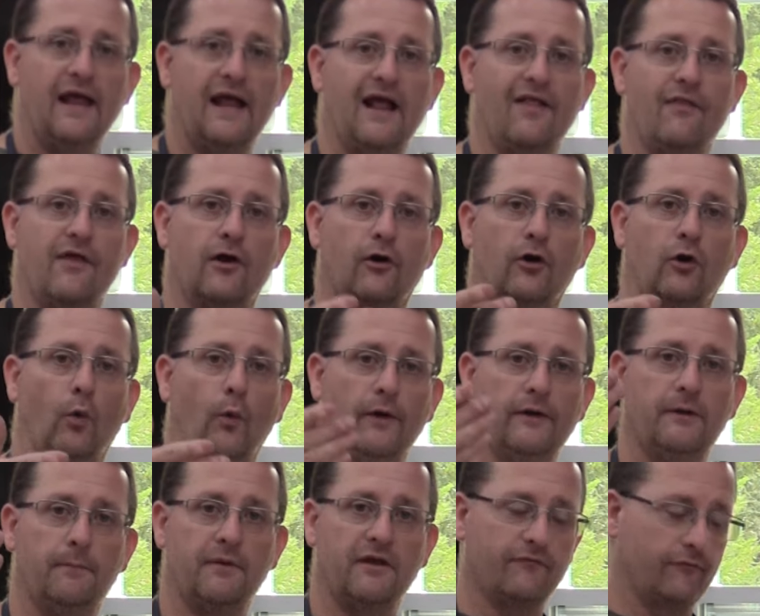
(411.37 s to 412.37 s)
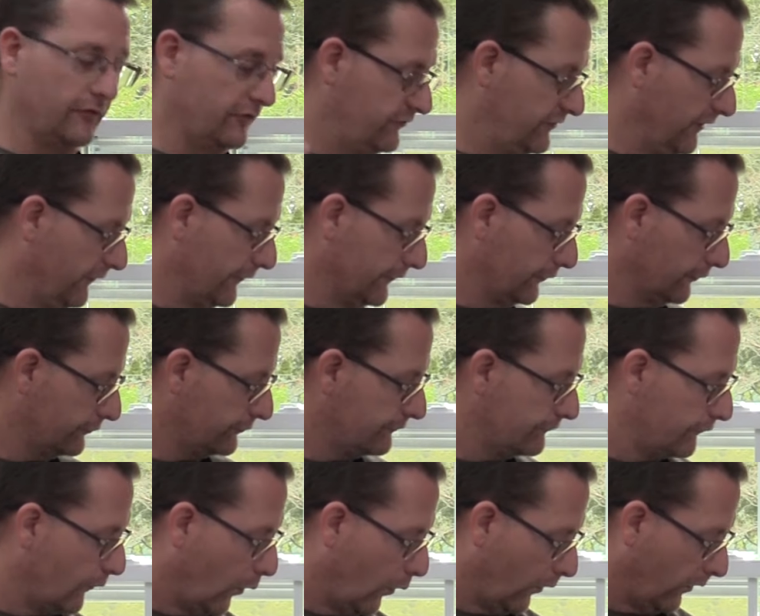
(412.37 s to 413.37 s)
and they are going to be for cylinders
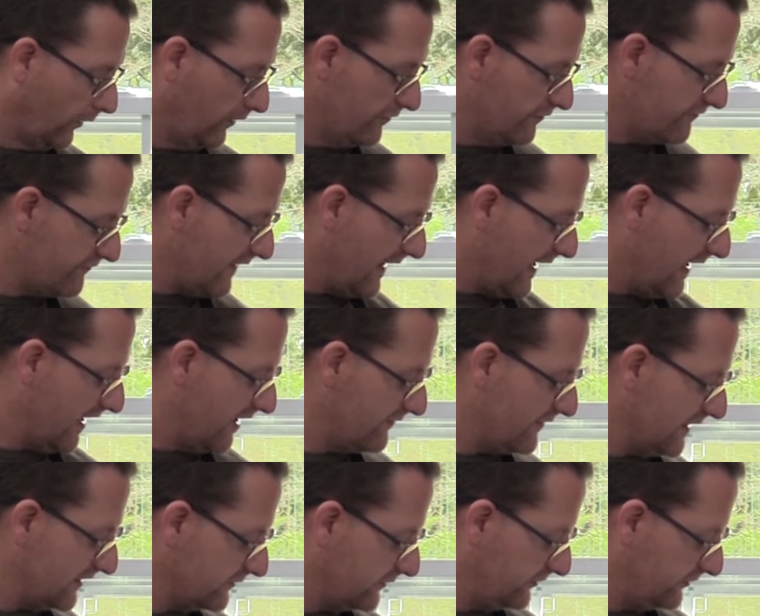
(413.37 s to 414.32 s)
4, 5, and